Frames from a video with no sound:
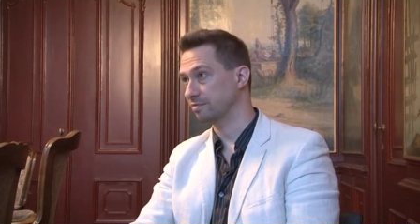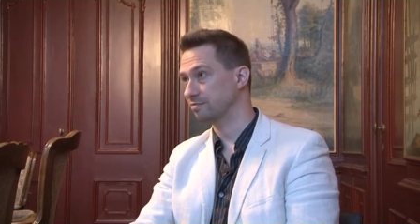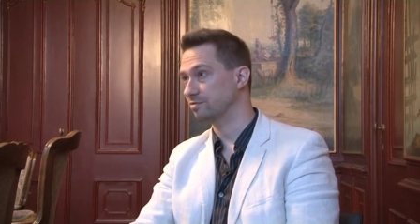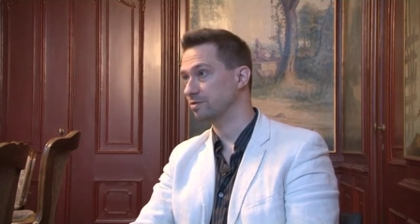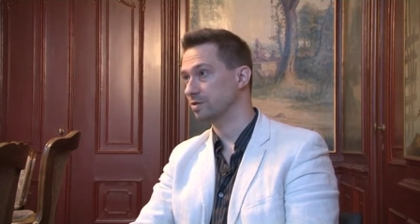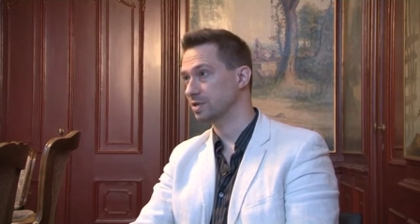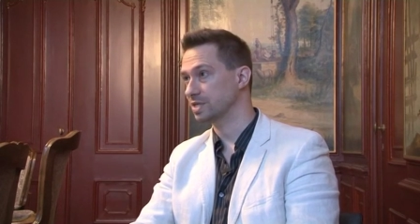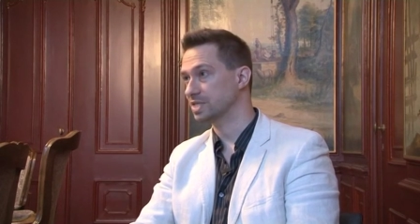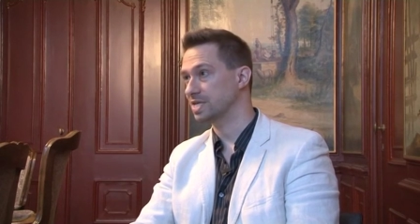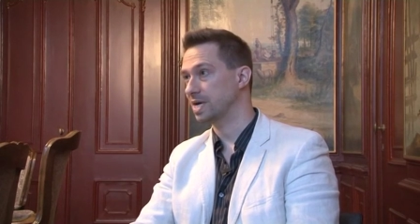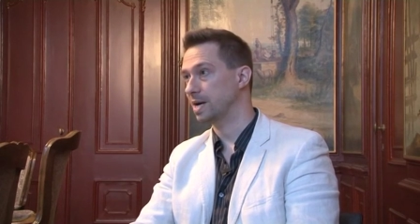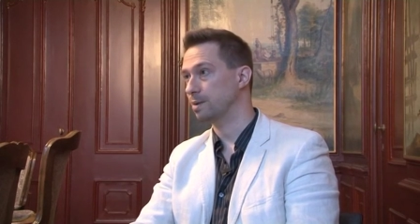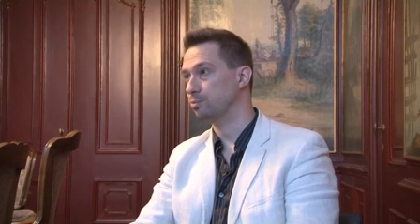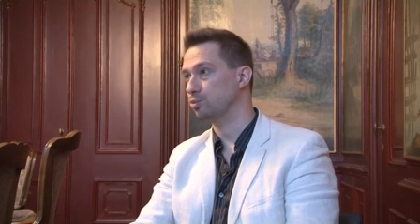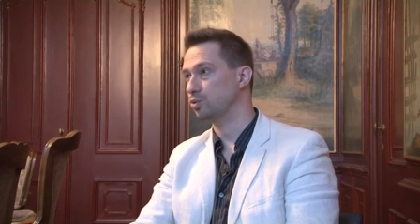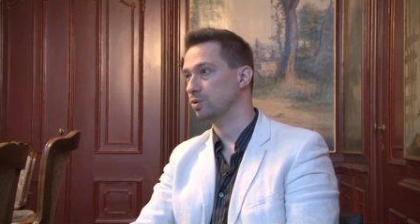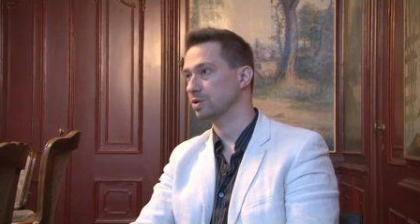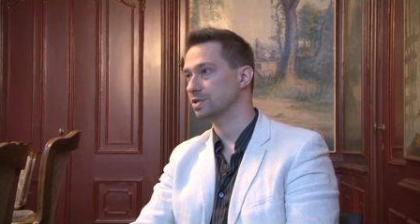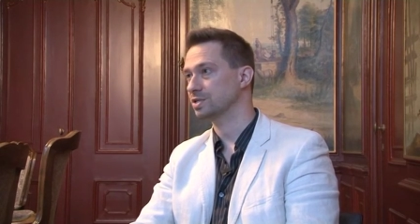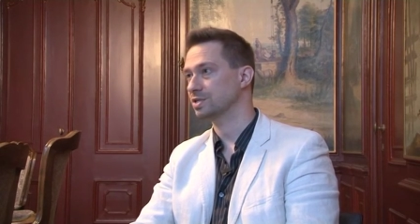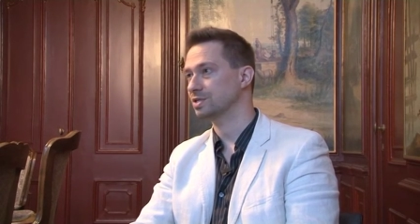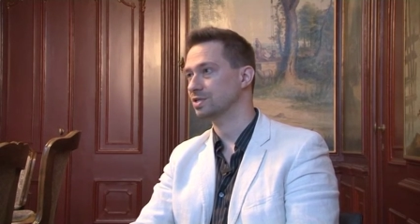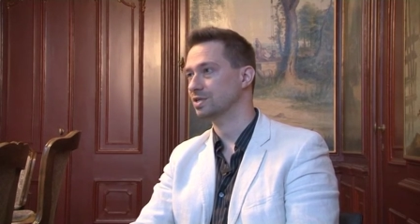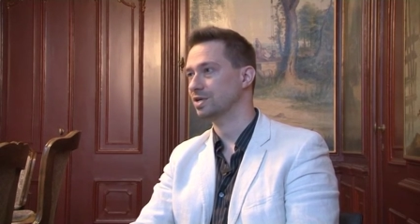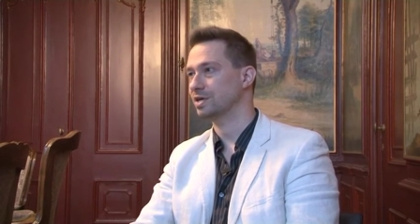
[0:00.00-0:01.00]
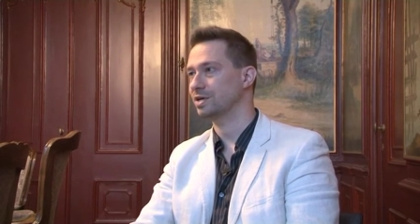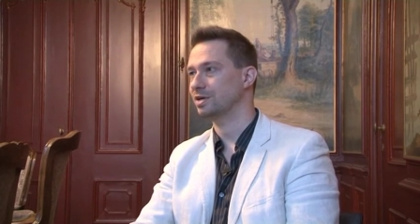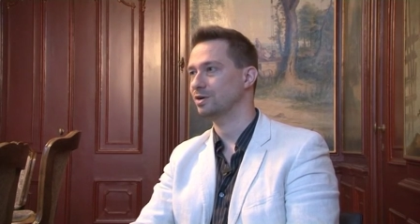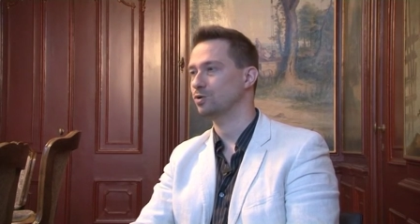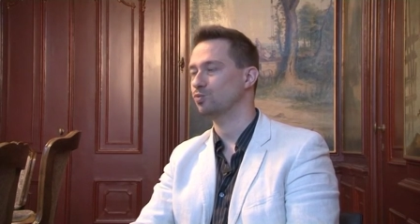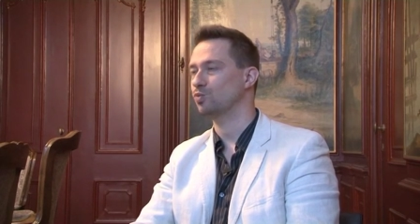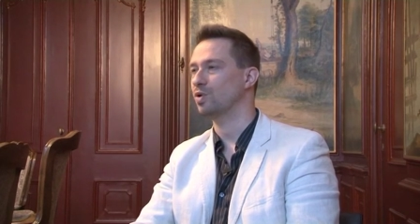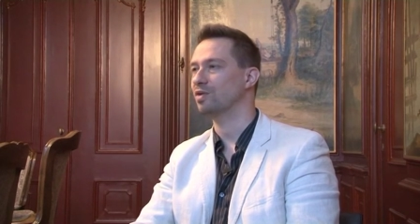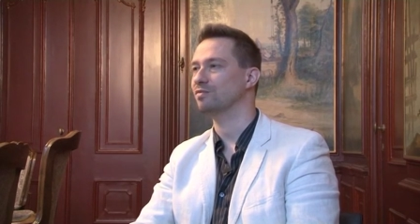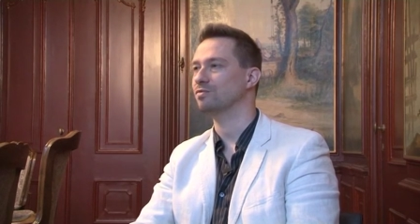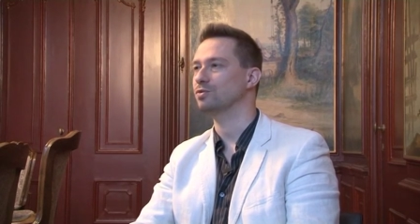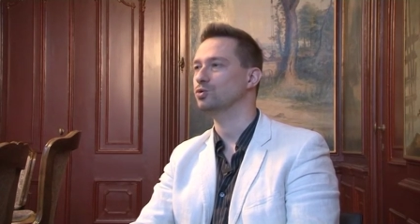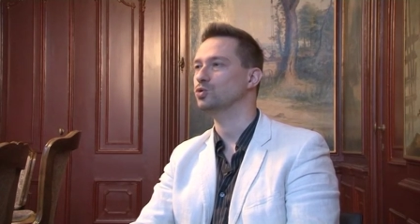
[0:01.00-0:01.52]
for example, as a
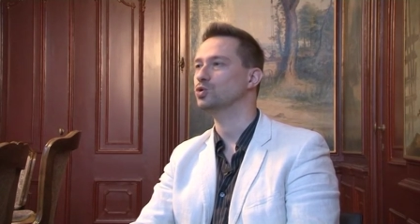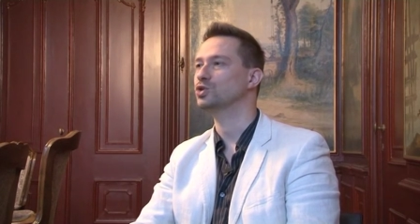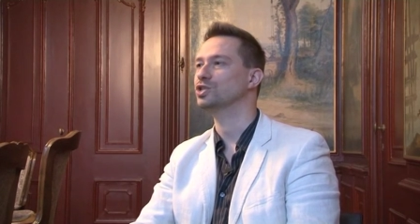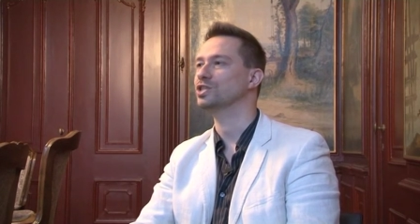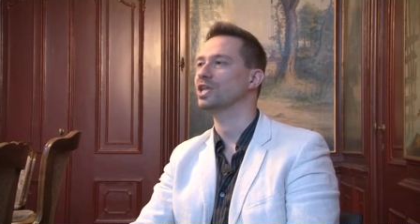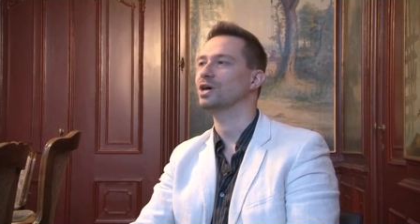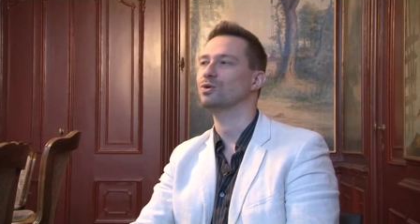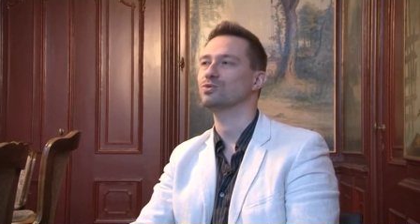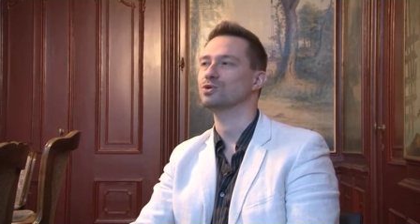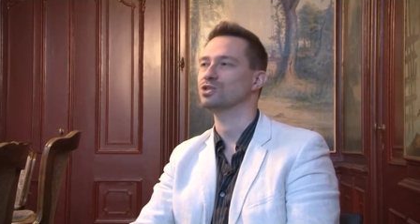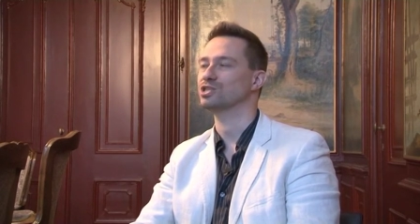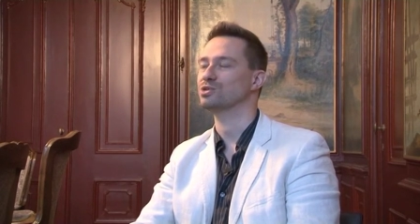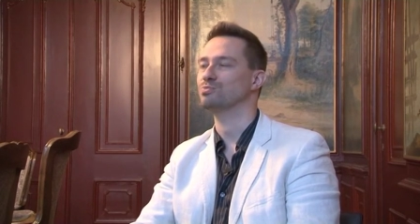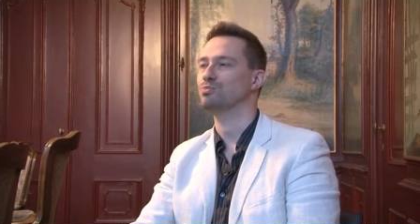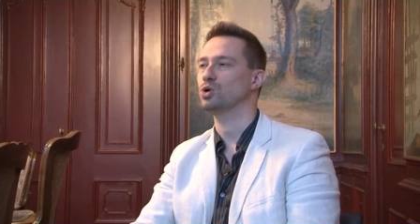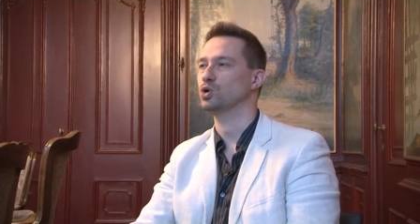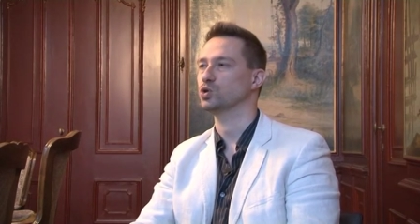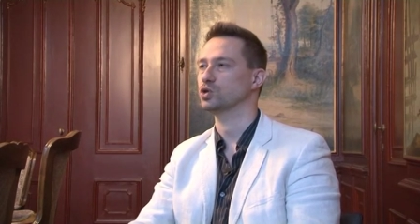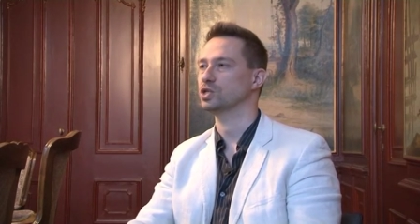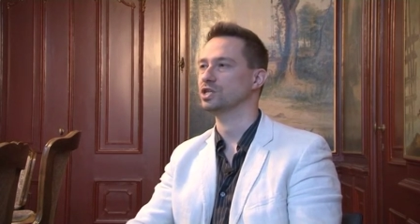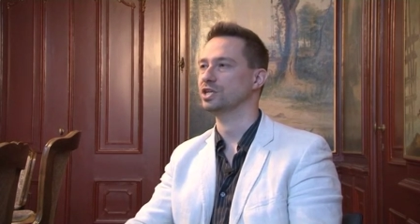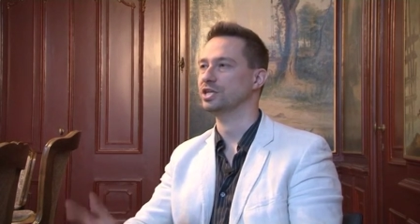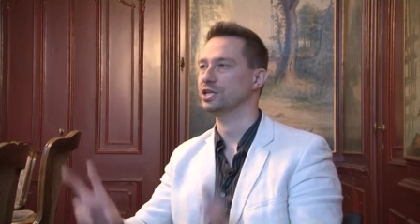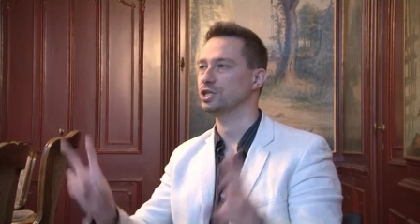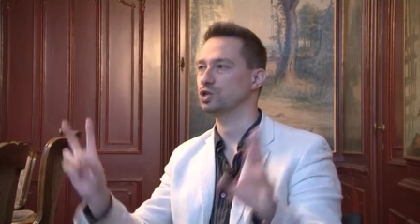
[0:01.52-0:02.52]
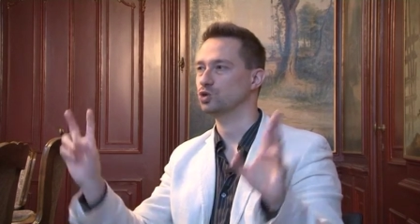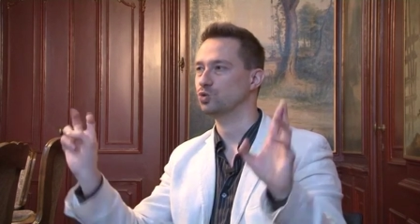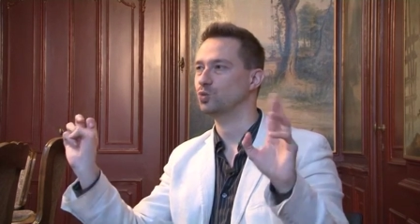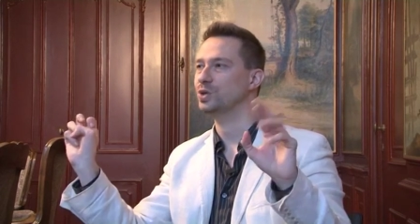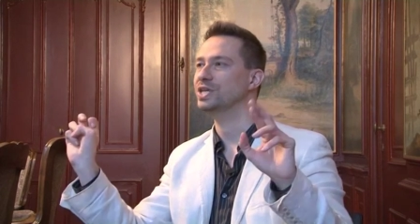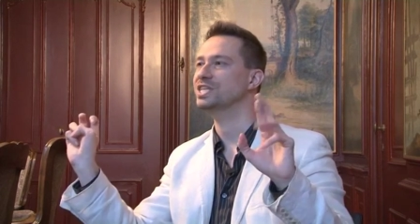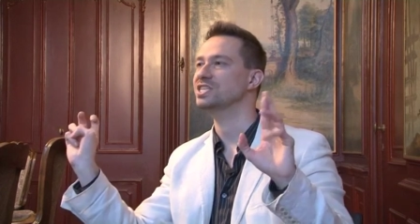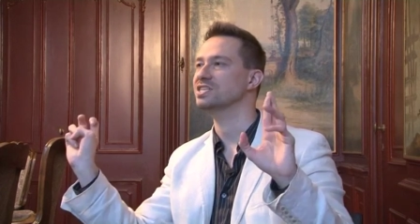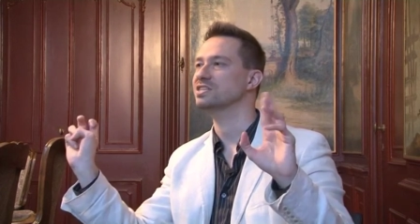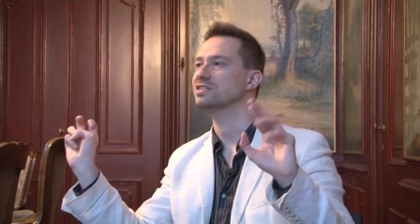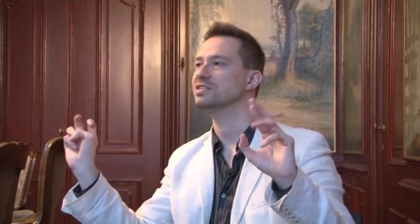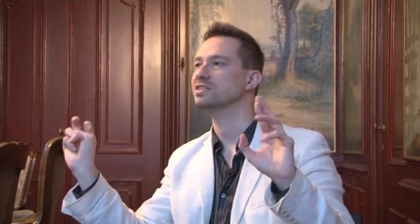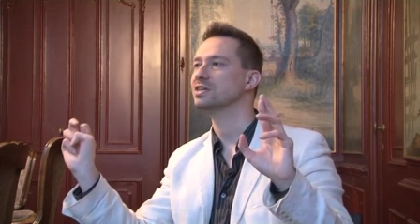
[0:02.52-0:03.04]
revolution that was supposedly
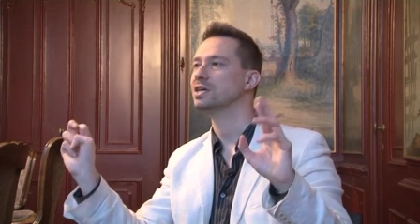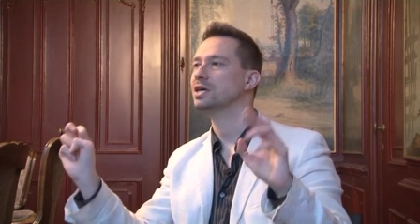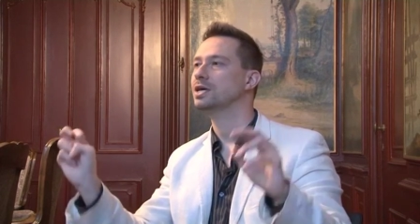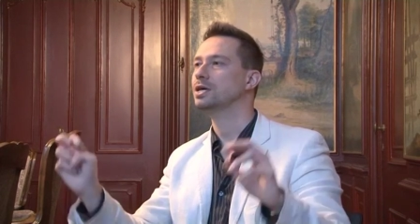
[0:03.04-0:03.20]
tweeted.